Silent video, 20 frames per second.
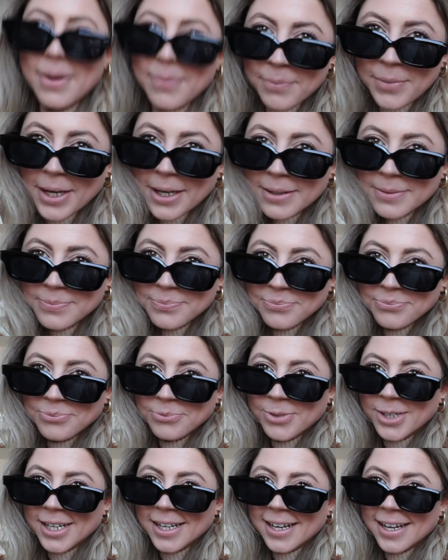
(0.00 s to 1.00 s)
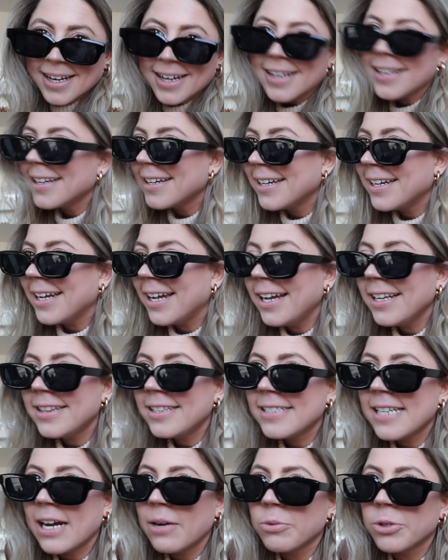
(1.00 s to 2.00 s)
but we're gonna hit
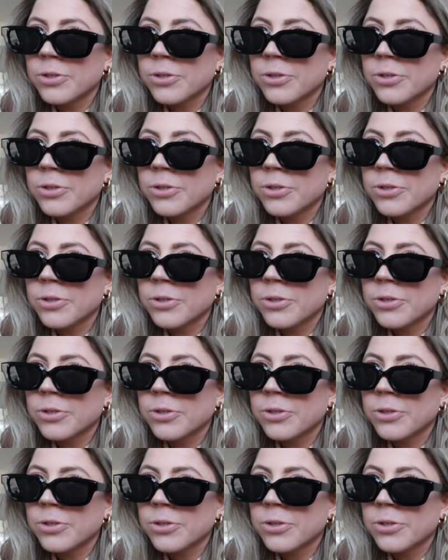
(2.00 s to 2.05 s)
the town.